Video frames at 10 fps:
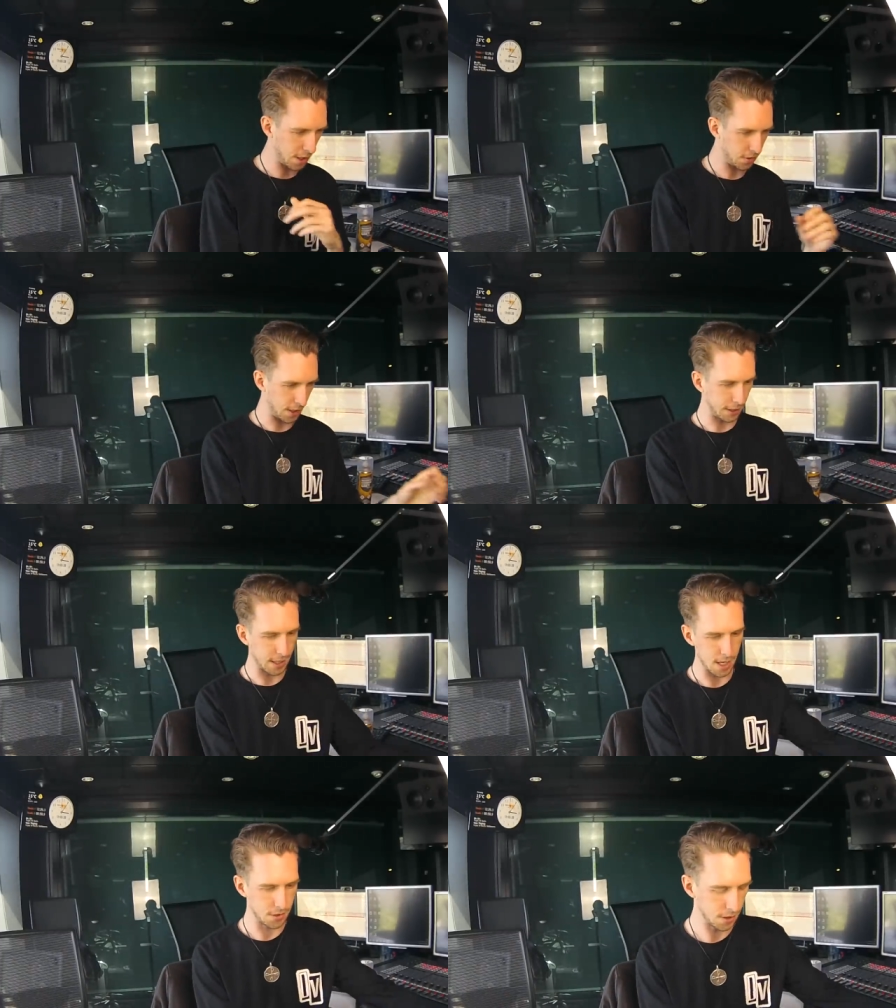SD
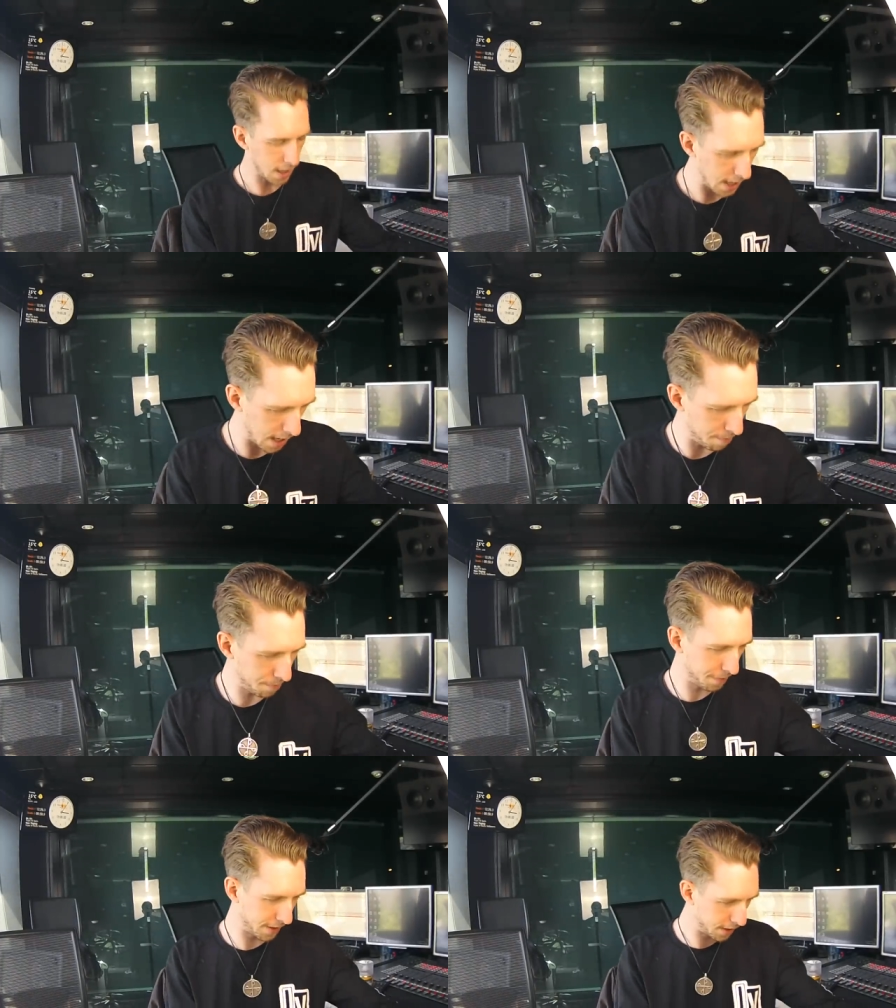cards. Um,
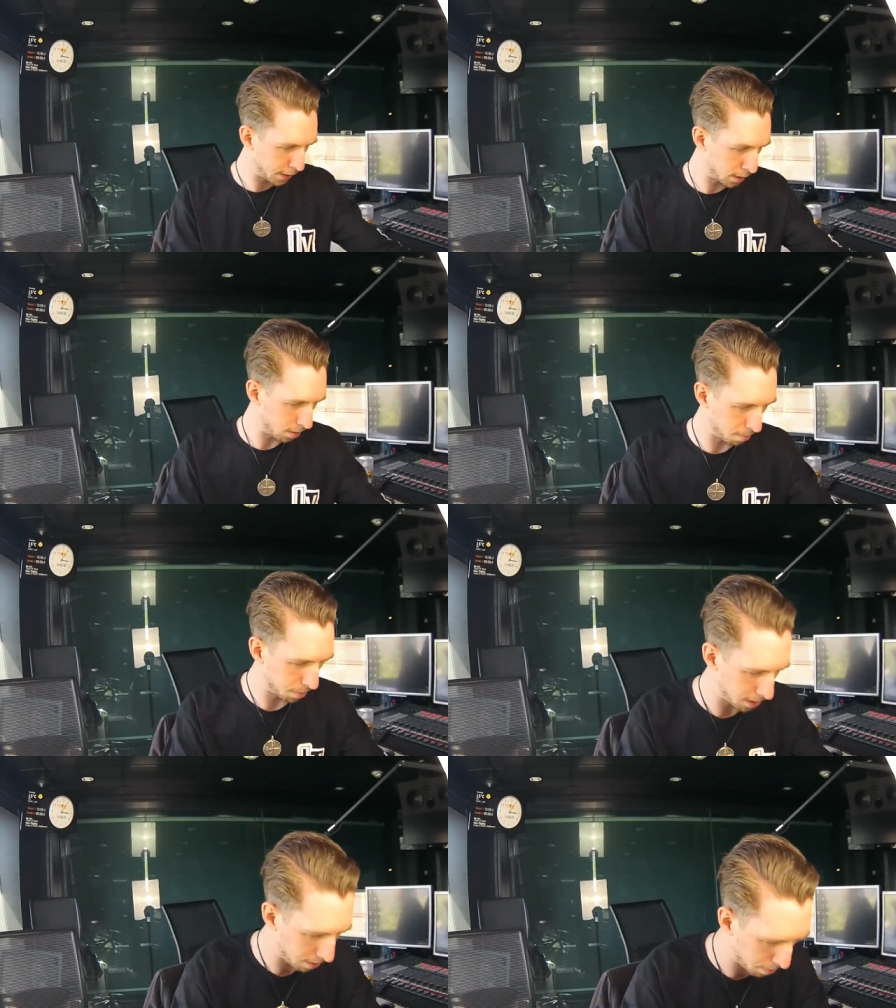
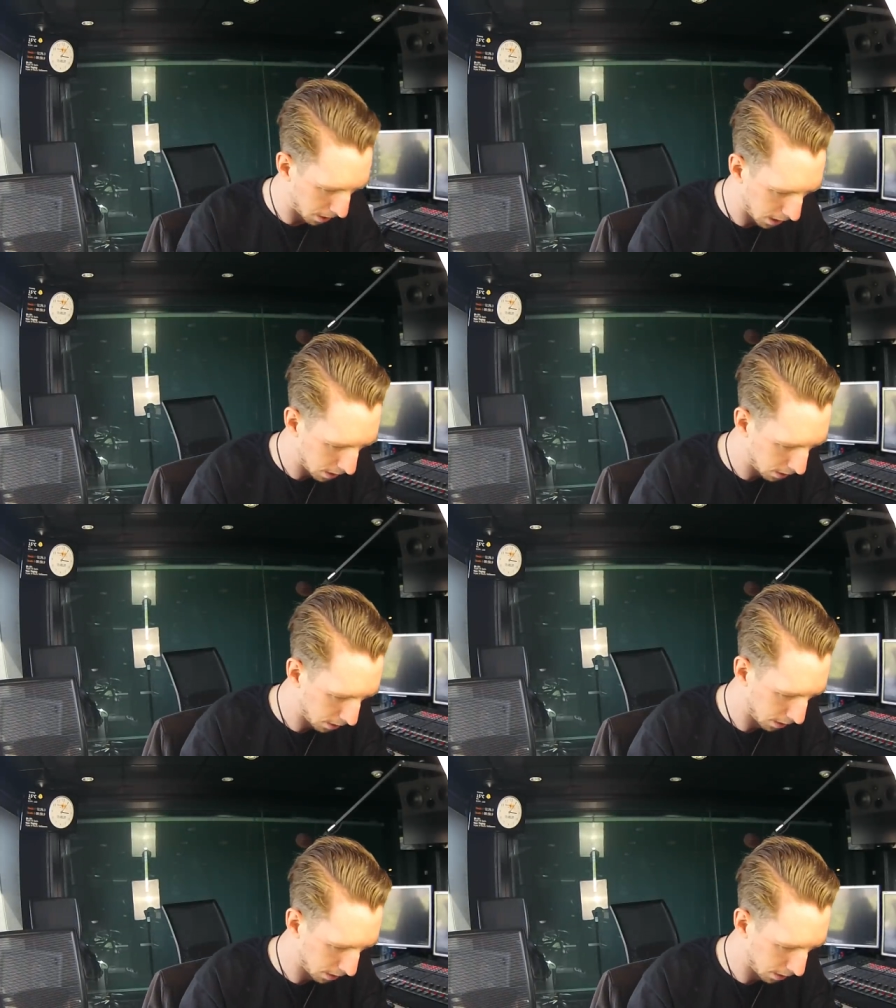blah blah blah.